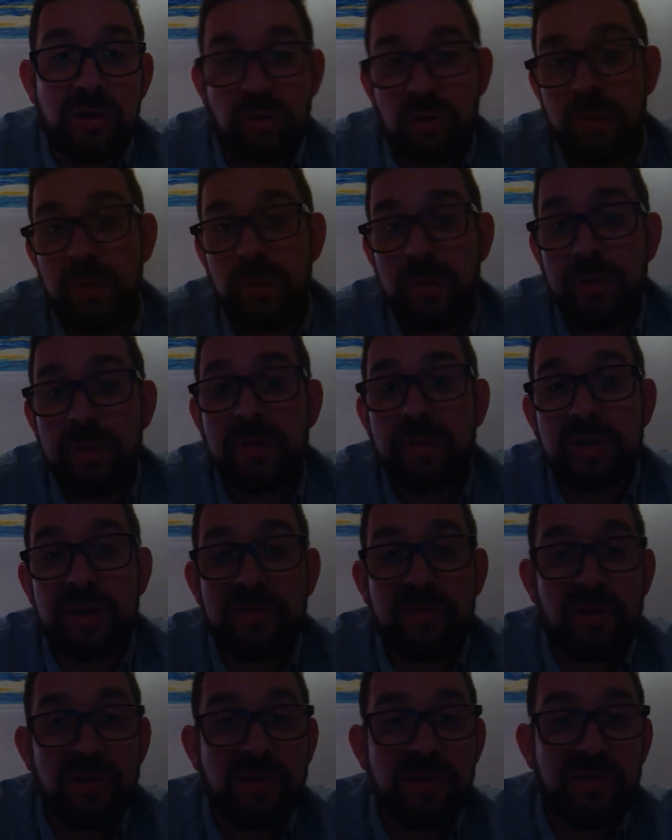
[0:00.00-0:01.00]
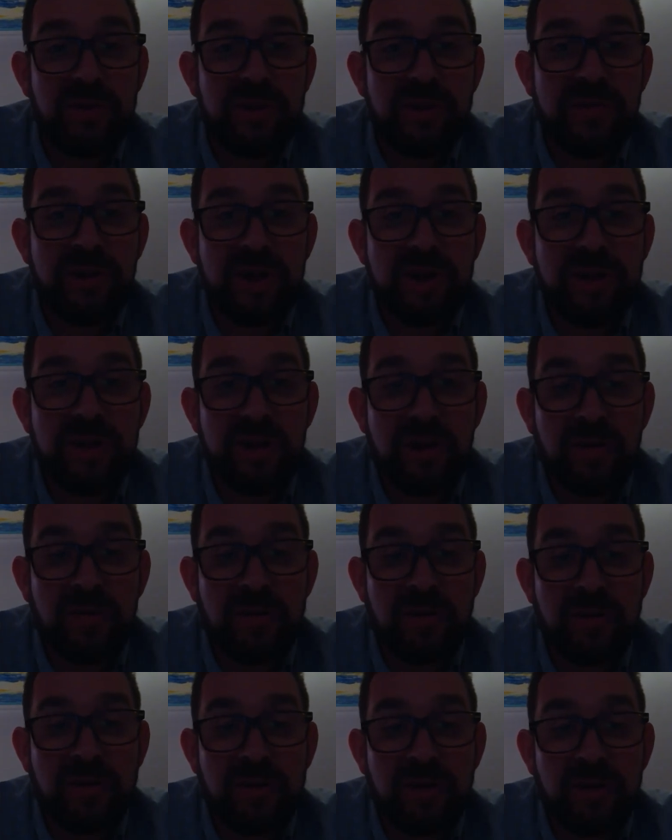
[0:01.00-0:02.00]
you probably received lots of university
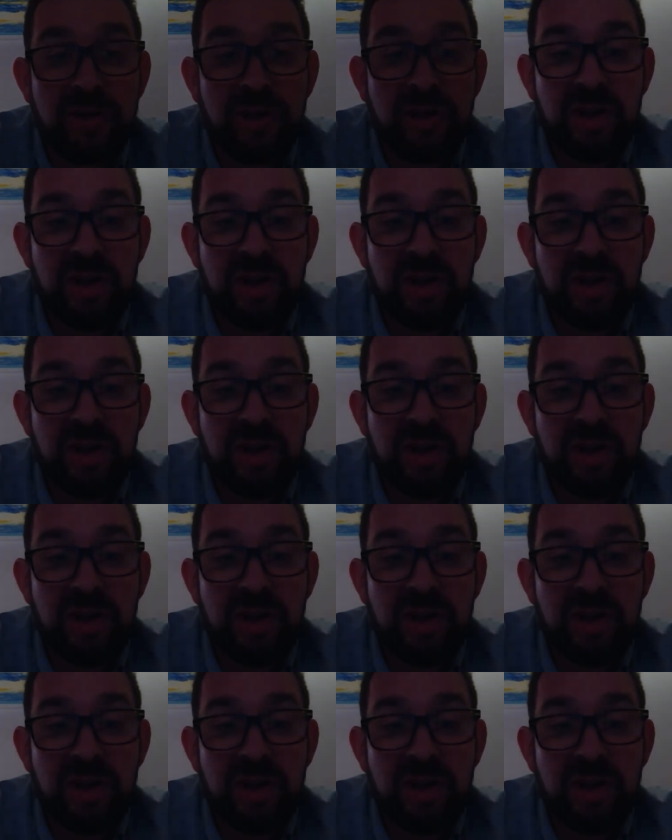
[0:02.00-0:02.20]
offers,